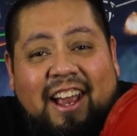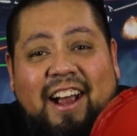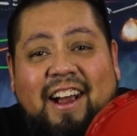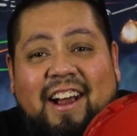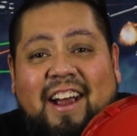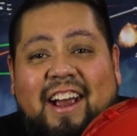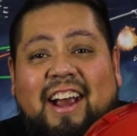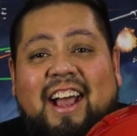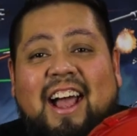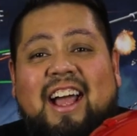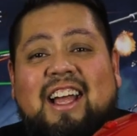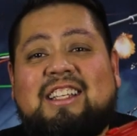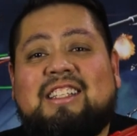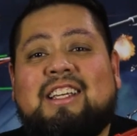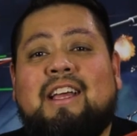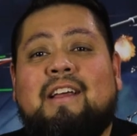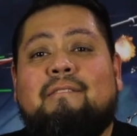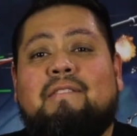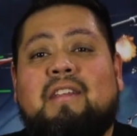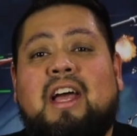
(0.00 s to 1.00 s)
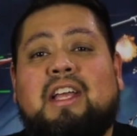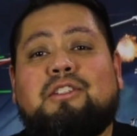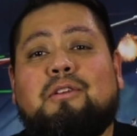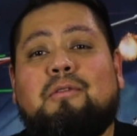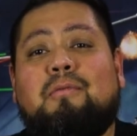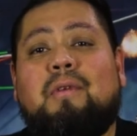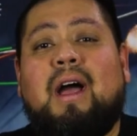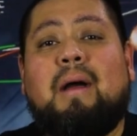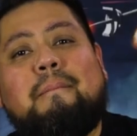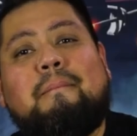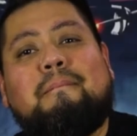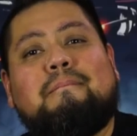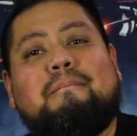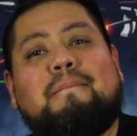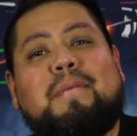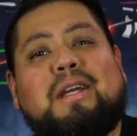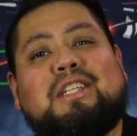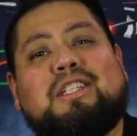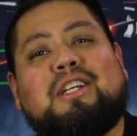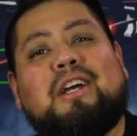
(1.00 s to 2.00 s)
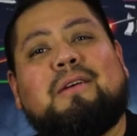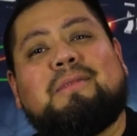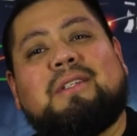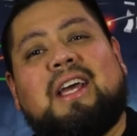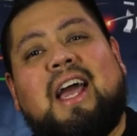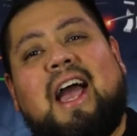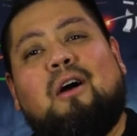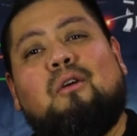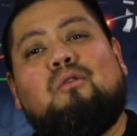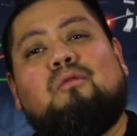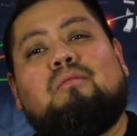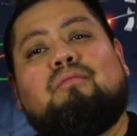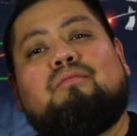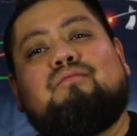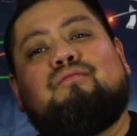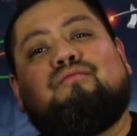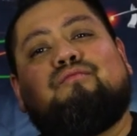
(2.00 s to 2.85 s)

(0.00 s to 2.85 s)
All right, guys, that's a wrap. Big Chubs out.